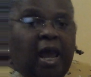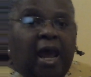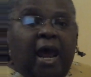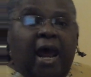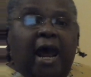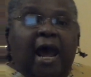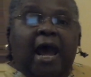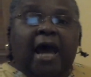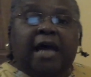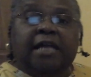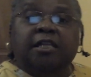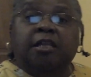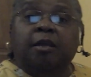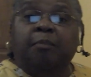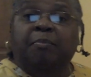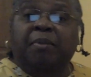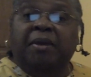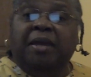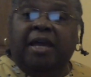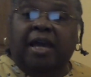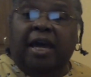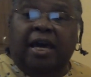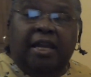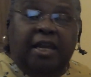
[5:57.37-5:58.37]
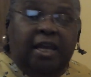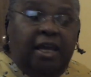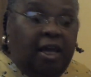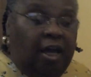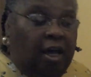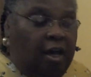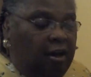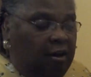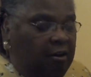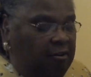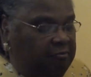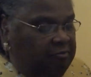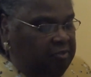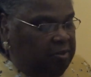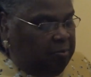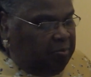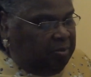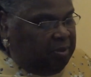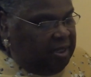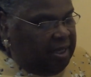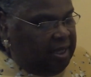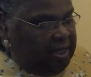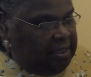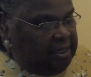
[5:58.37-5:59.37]
at the beginning of the
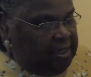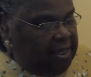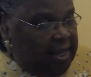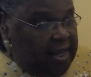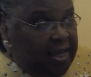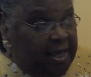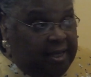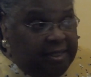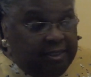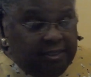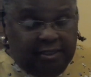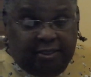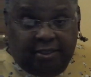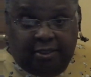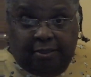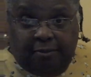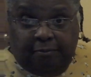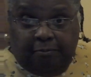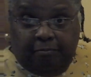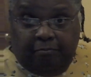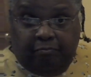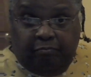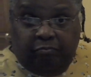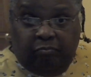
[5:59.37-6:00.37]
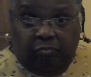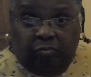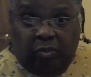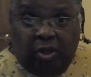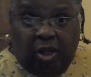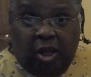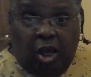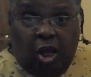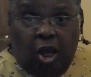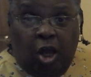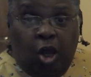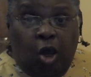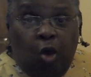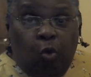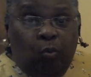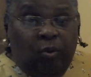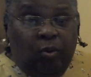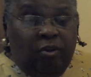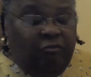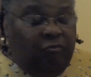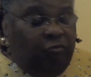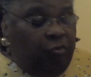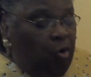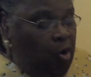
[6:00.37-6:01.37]
blend et, we
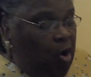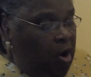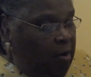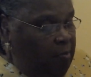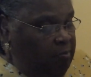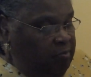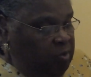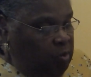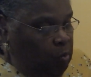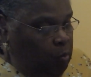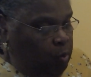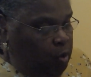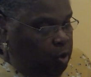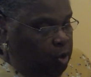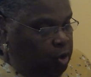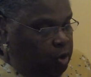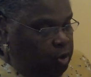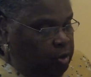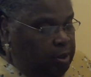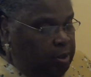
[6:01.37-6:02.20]
form the word